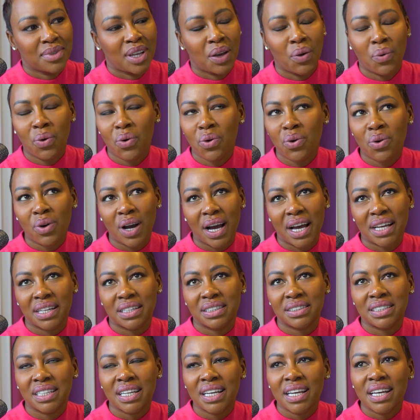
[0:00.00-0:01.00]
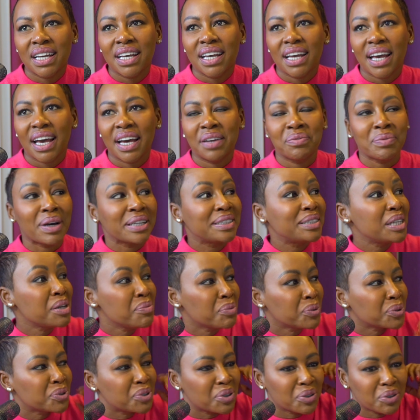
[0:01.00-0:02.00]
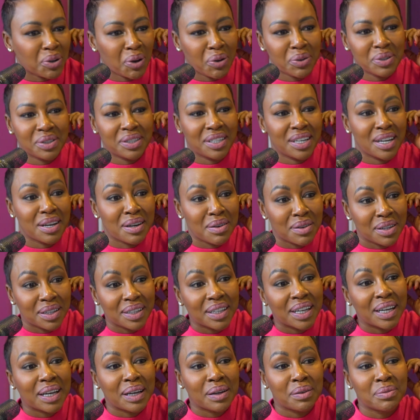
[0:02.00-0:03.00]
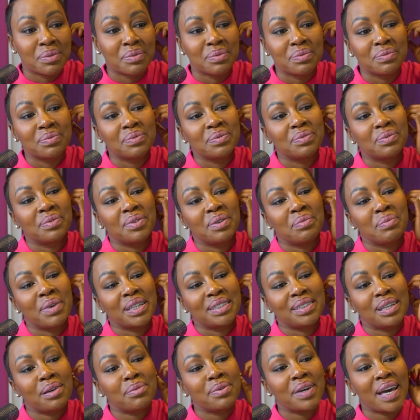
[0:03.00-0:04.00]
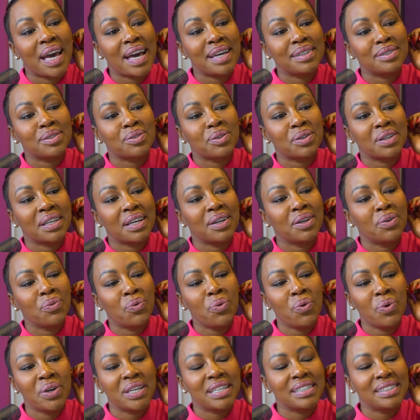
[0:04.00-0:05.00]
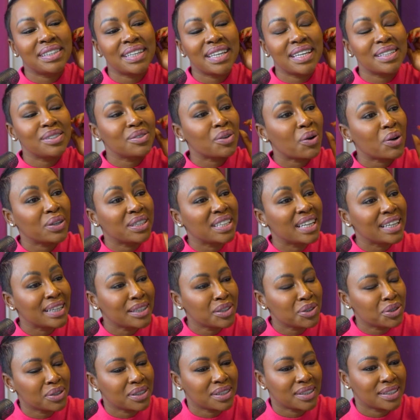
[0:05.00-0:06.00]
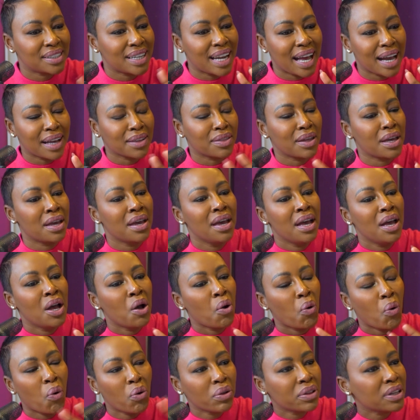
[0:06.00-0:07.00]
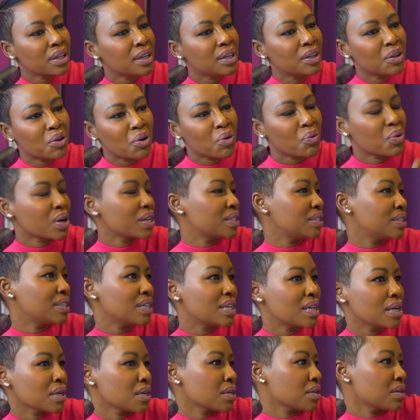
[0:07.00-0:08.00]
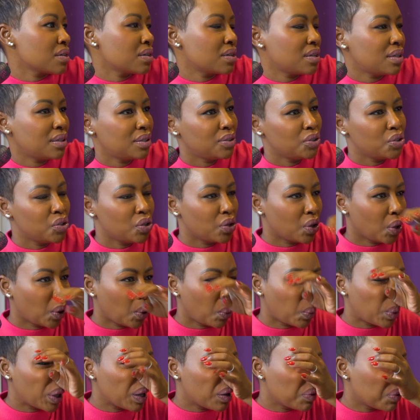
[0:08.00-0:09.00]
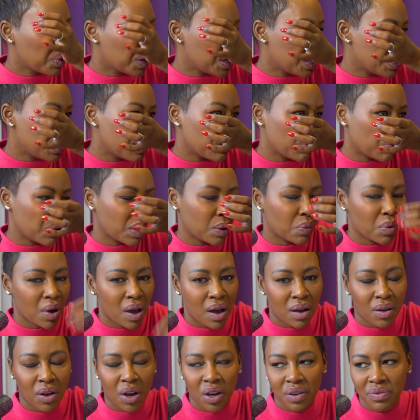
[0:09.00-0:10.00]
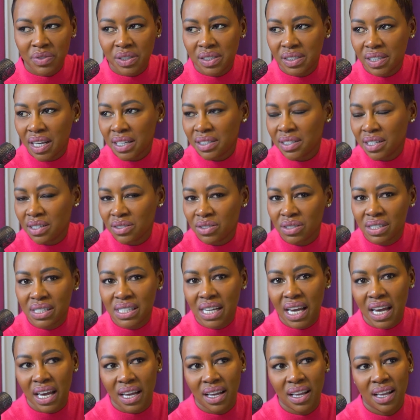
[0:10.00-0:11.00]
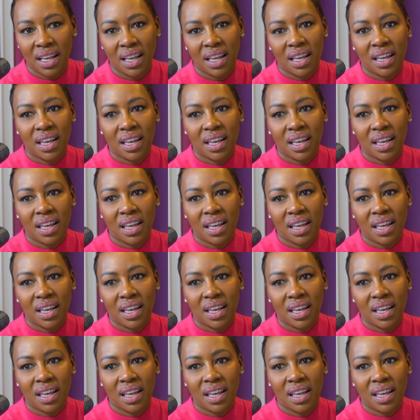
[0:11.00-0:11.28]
Oh, and my team also knows here, Thabo has, his kids are delicious. Like all the little ones here, you know, where we are conversating today,